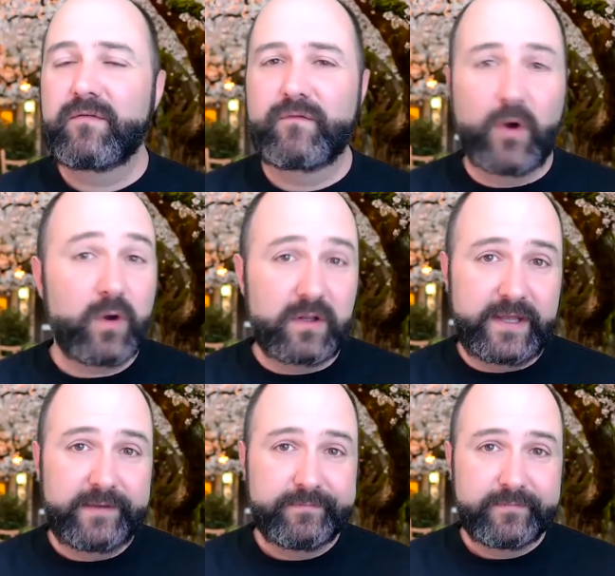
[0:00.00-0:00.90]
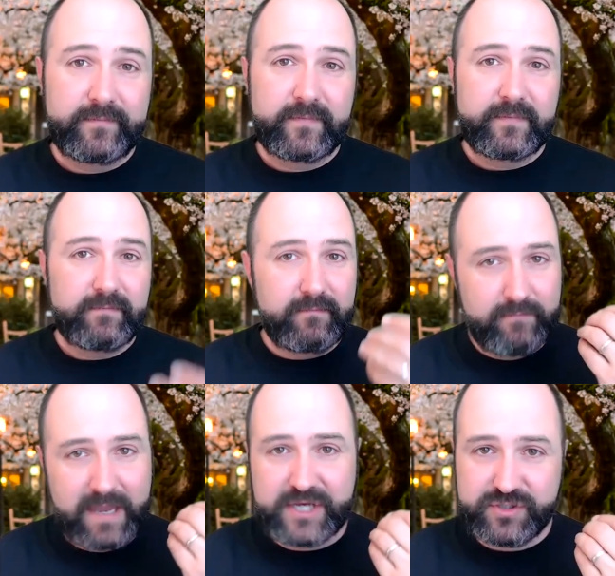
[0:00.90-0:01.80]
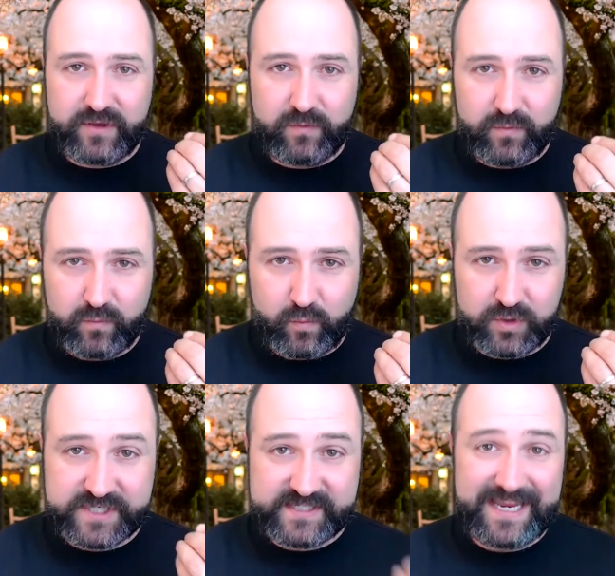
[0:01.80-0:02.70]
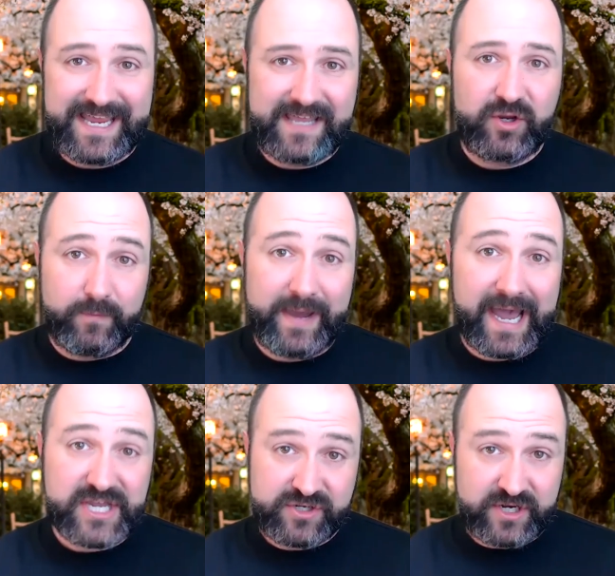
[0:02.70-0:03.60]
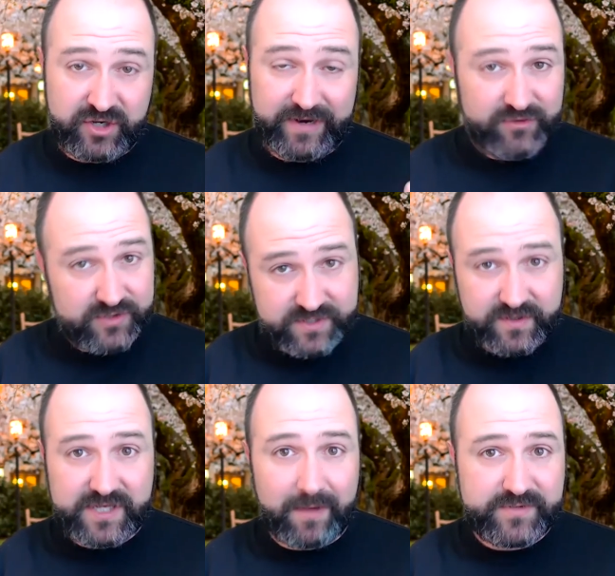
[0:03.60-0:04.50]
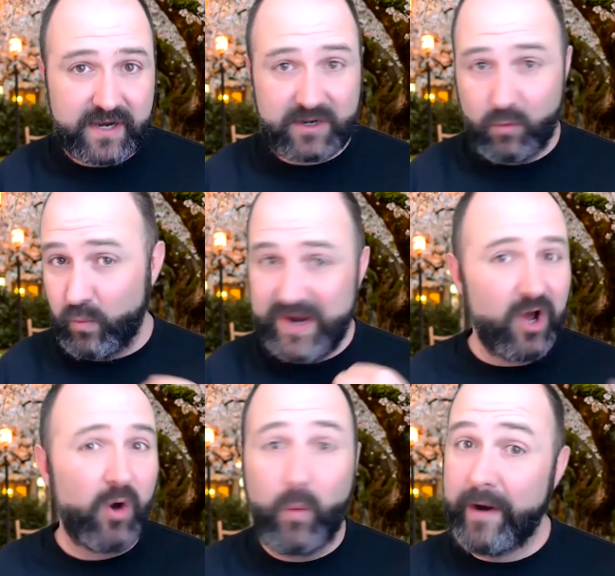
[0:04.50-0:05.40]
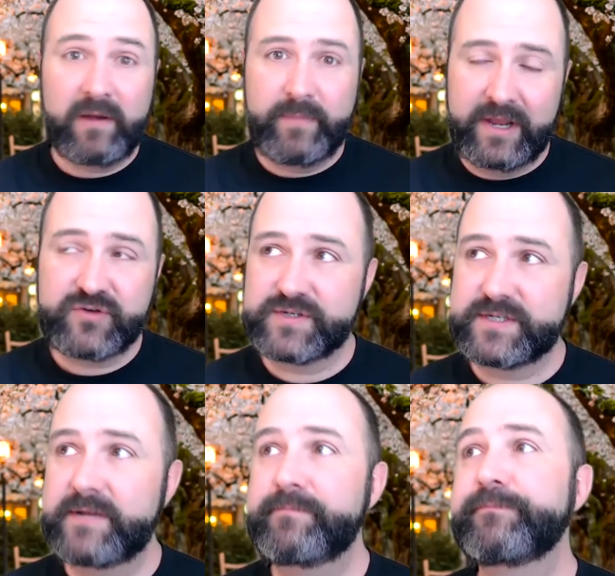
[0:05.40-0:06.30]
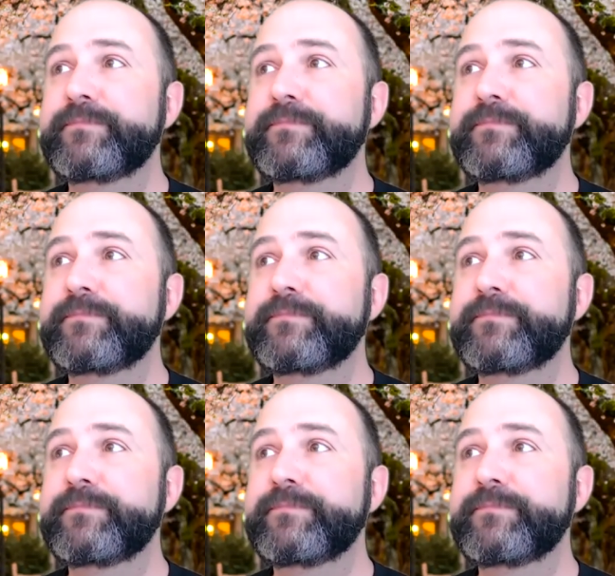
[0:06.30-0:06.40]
Vocally, make sure that we're seeing your passion and your interest in the subject and we know where to be interested.